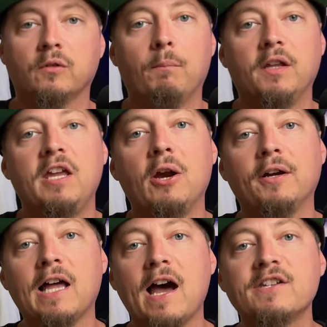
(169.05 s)
But
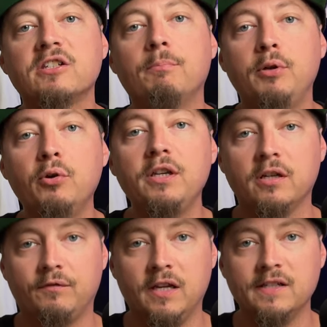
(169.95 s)
therein lies the beauty
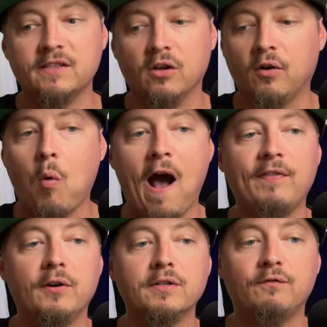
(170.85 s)
of this, of why
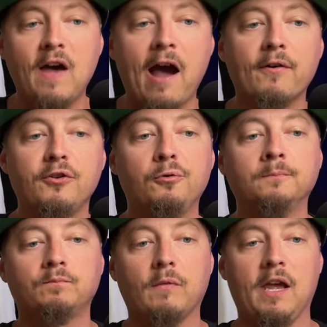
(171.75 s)
there's
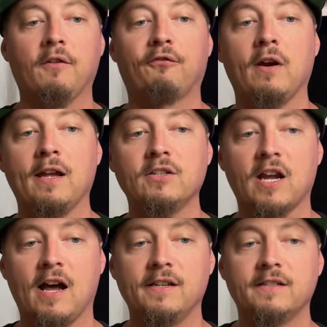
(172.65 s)
value in a
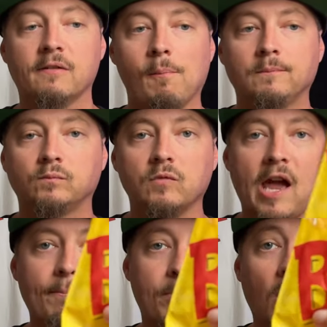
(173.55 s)
franchise
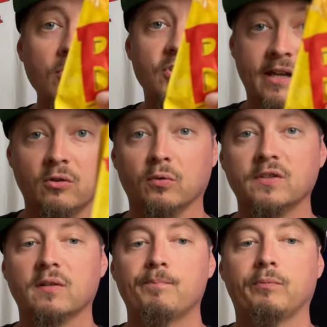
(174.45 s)
like Bojangles